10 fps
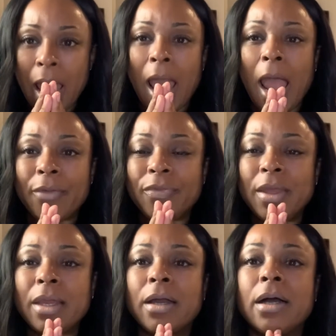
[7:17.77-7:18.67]
I
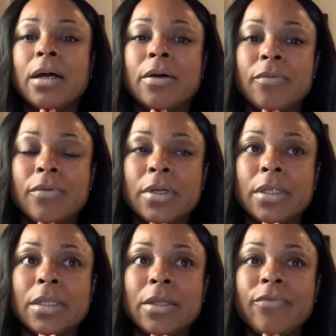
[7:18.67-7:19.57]
think of
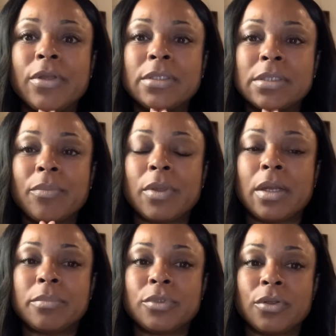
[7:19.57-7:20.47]
lifting something up
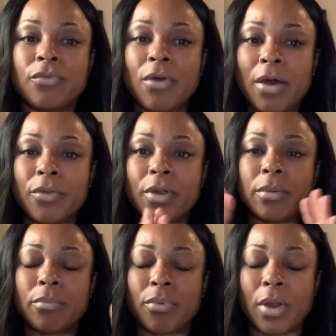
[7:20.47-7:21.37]
to the Father in
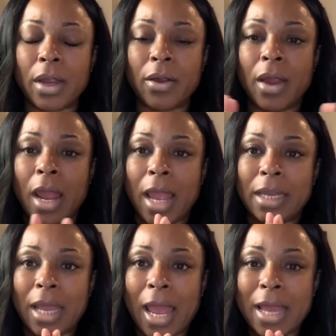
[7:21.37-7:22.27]
prayer and
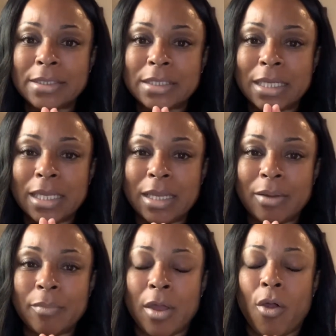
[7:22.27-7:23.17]
asking Him
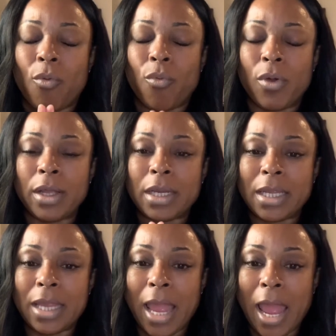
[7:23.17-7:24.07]
what He
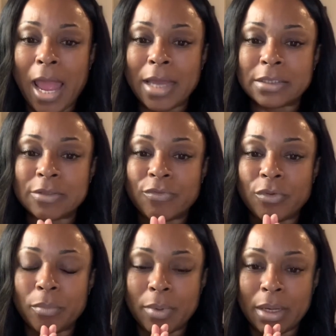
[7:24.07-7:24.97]
has for
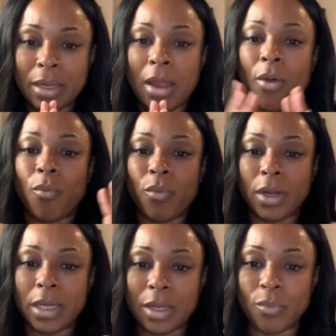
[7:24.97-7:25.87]
me, what
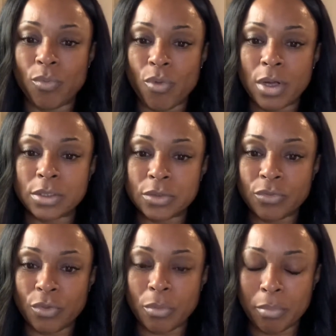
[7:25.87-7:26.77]
He wants
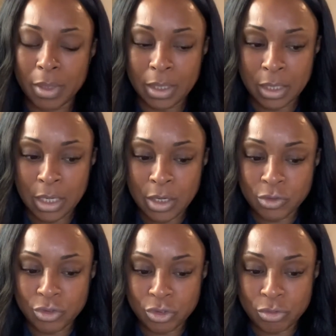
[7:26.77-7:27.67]
for me
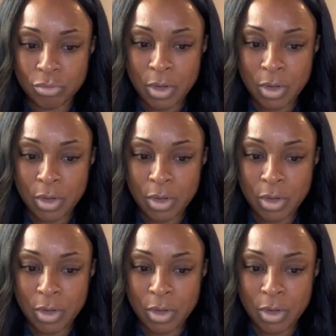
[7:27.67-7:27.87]
to